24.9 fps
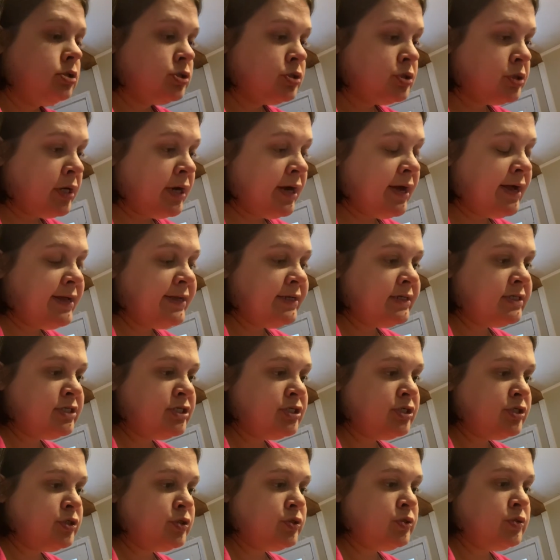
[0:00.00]
trying
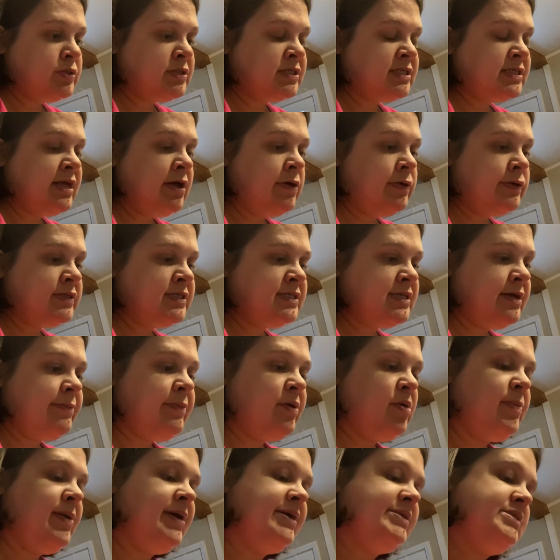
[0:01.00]
to sell some
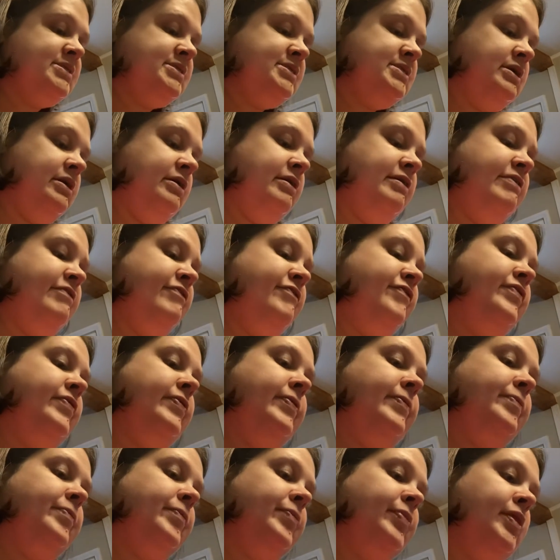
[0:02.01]
of my stuff,
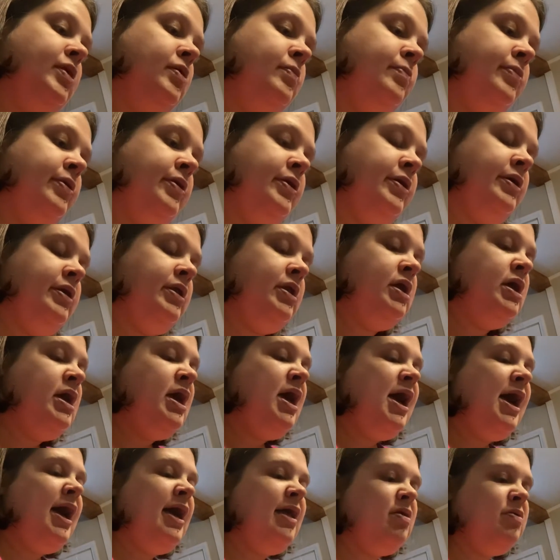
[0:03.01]
but
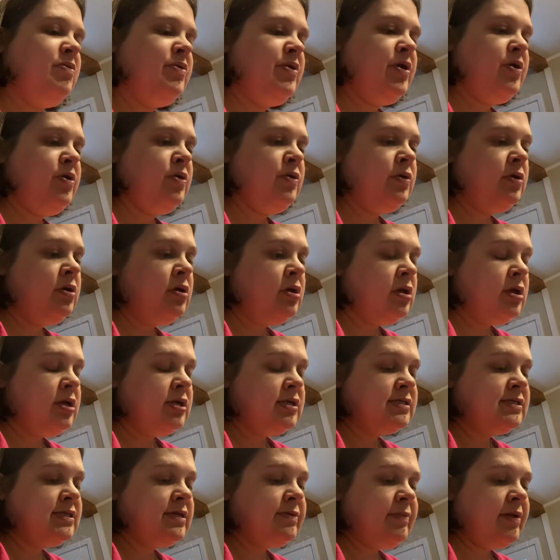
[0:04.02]
I don't know.
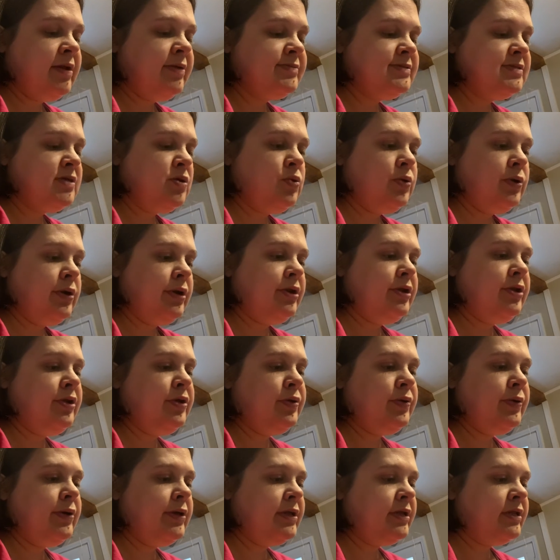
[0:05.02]
Sometimes I want to
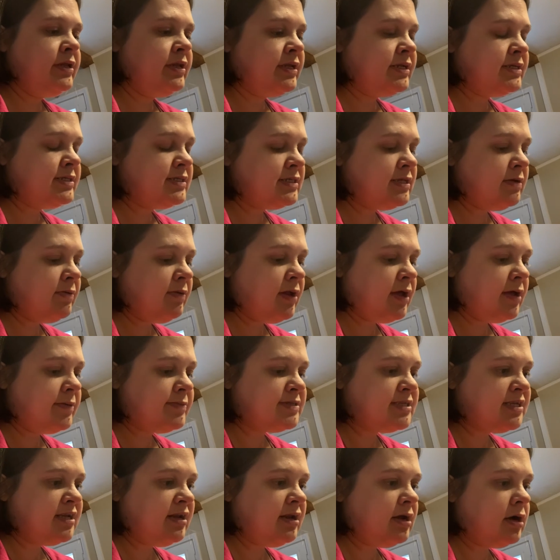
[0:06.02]
do it and then
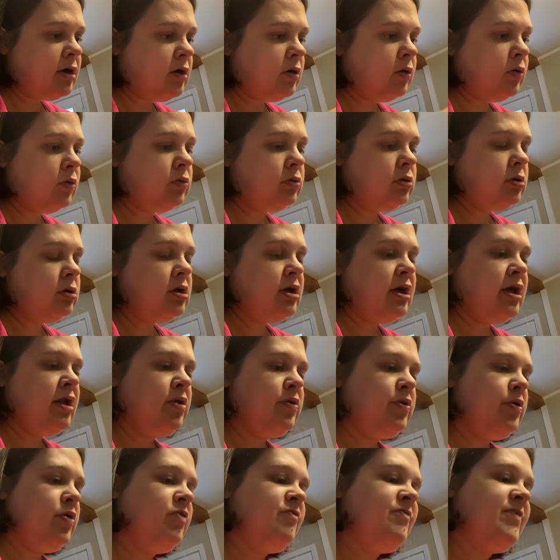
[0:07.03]
sometimes I don't. I
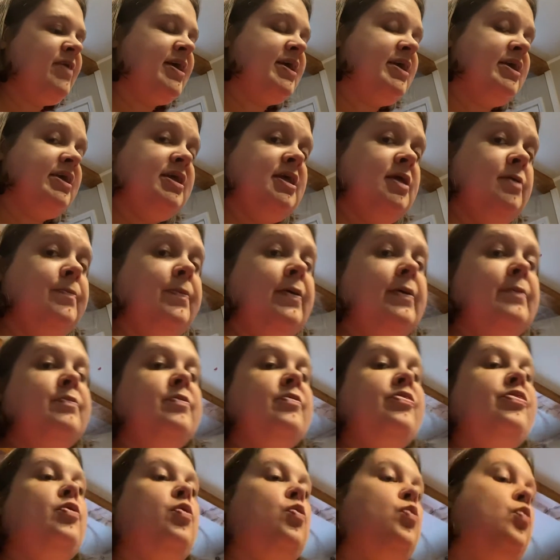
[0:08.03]
don't know if I could keep up
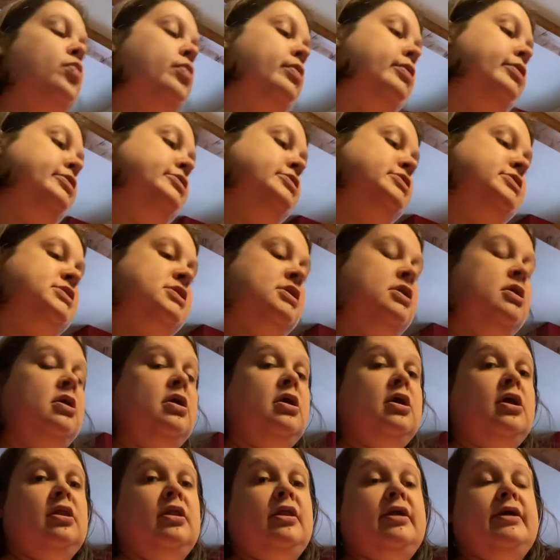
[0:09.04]
with the orders
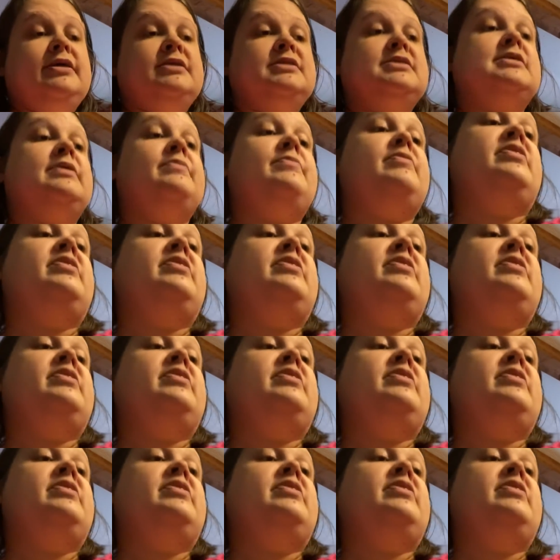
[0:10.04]
like some